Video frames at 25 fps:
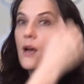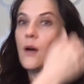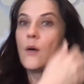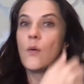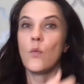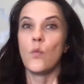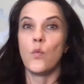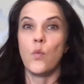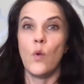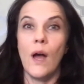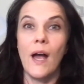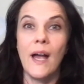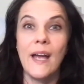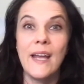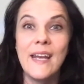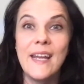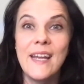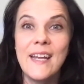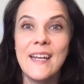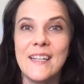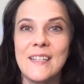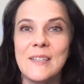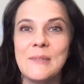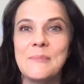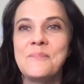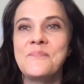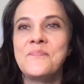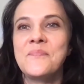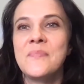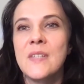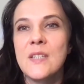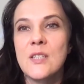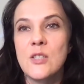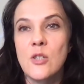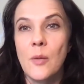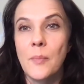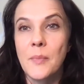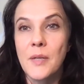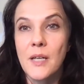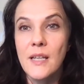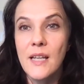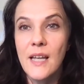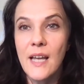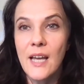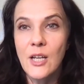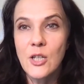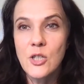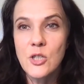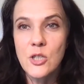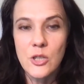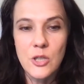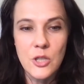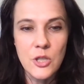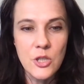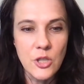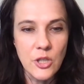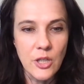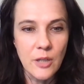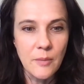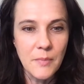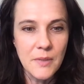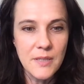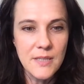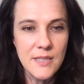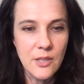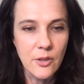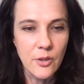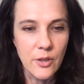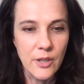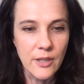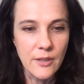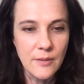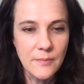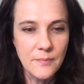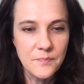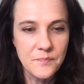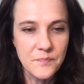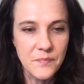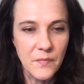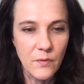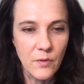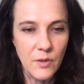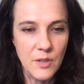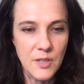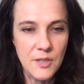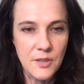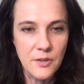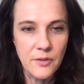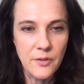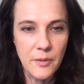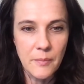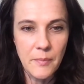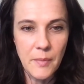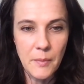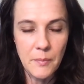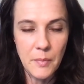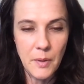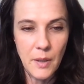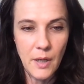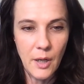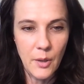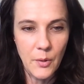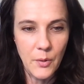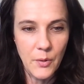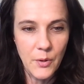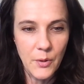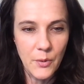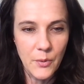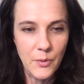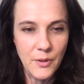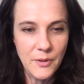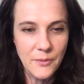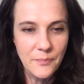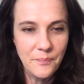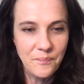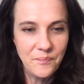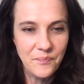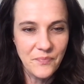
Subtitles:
right in. So, I'm going to actually share my screen if I still remember how to do it.